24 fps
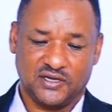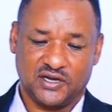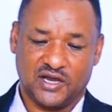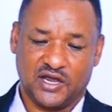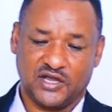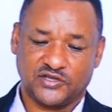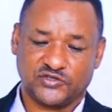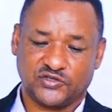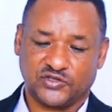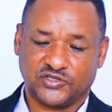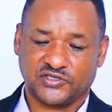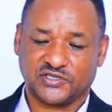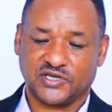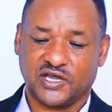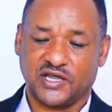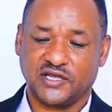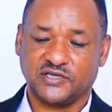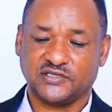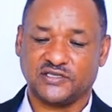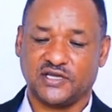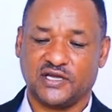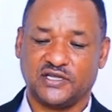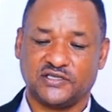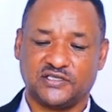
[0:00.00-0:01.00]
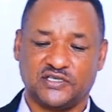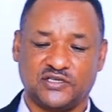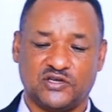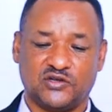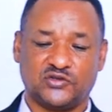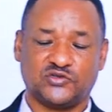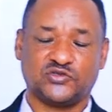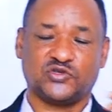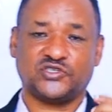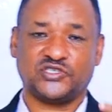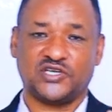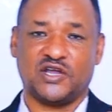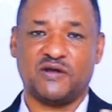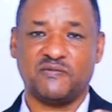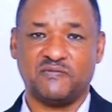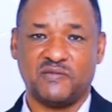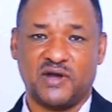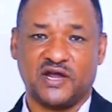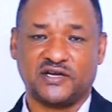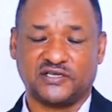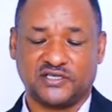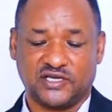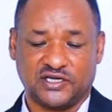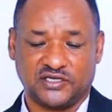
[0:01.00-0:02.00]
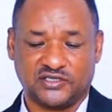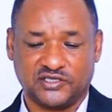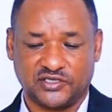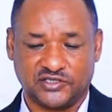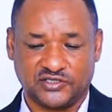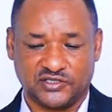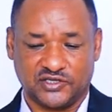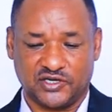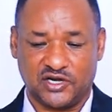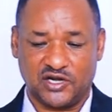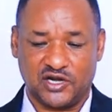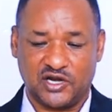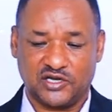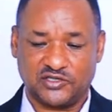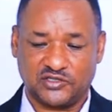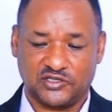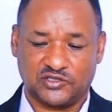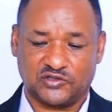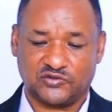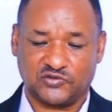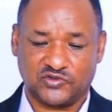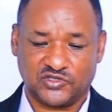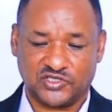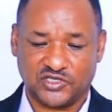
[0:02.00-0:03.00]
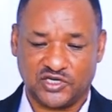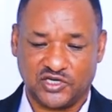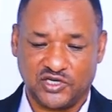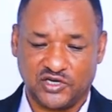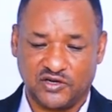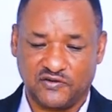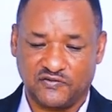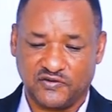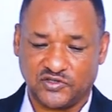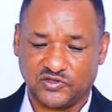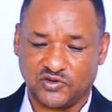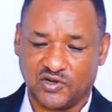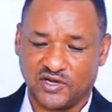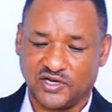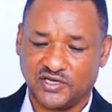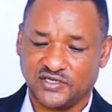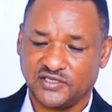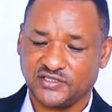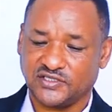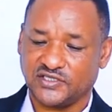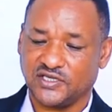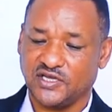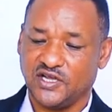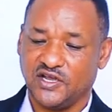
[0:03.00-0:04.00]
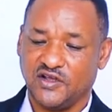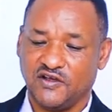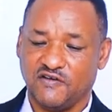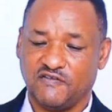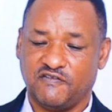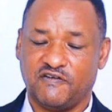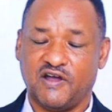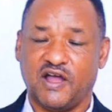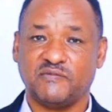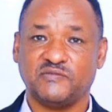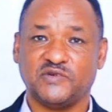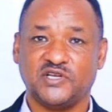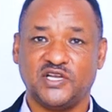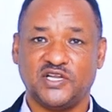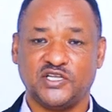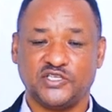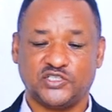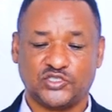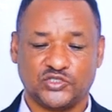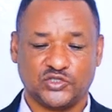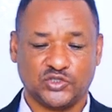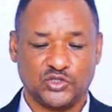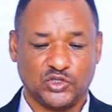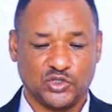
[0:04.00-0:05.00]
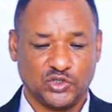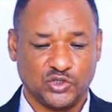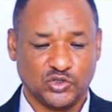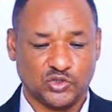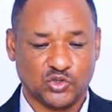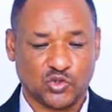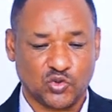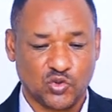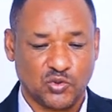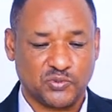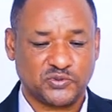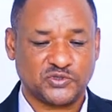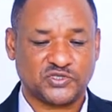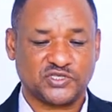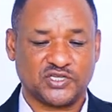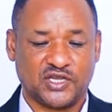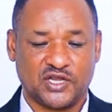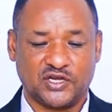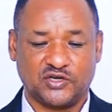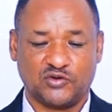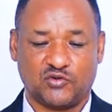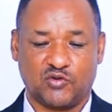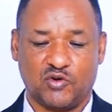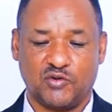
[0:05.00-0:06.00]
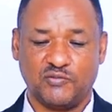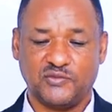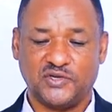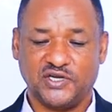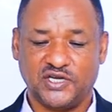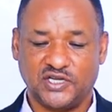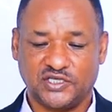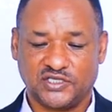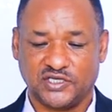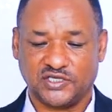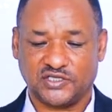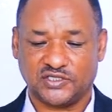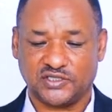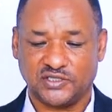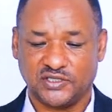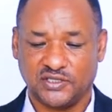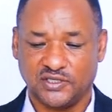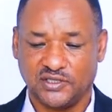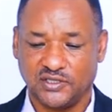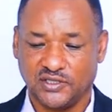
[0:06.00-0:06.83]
As you said that, social market is related with individuals, families, groups, and communities,